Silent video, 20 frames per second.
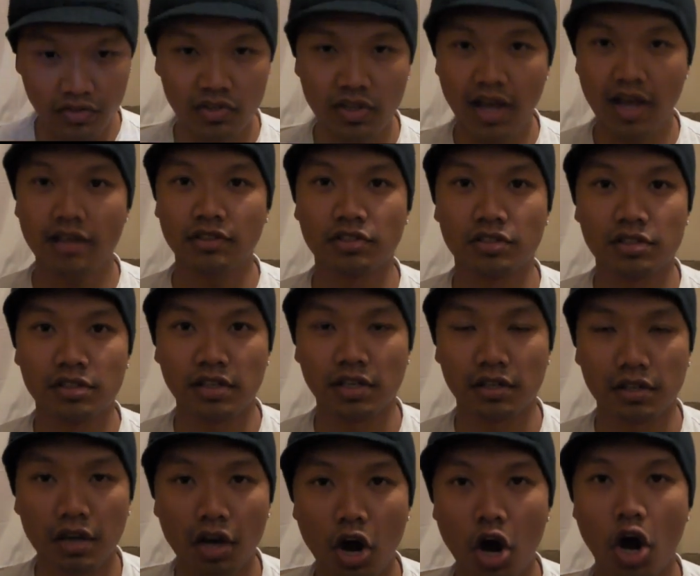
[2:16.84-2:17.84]
this guy is just
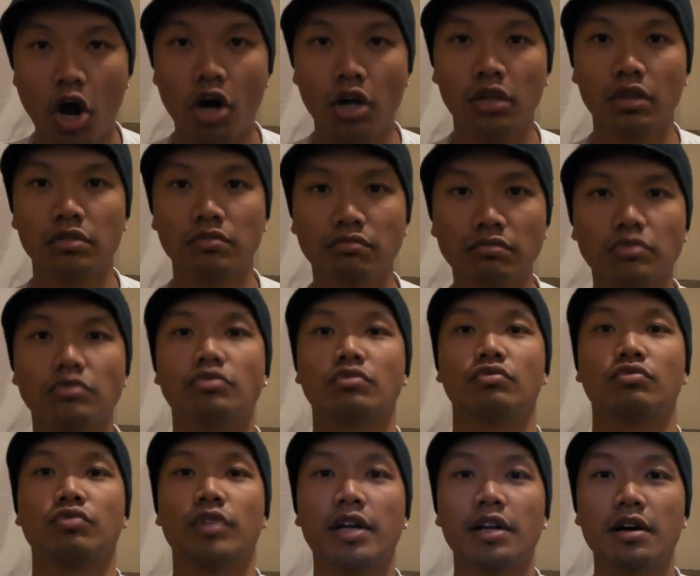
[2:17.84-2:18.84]
like all
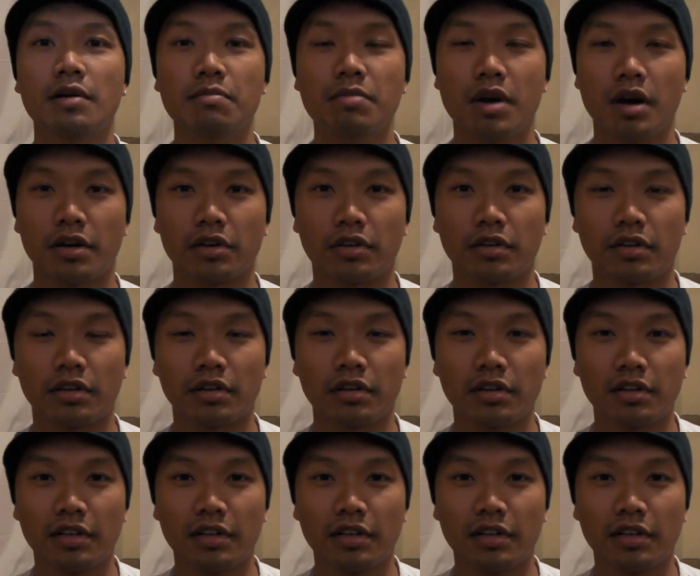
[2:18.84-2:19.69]
right up on her.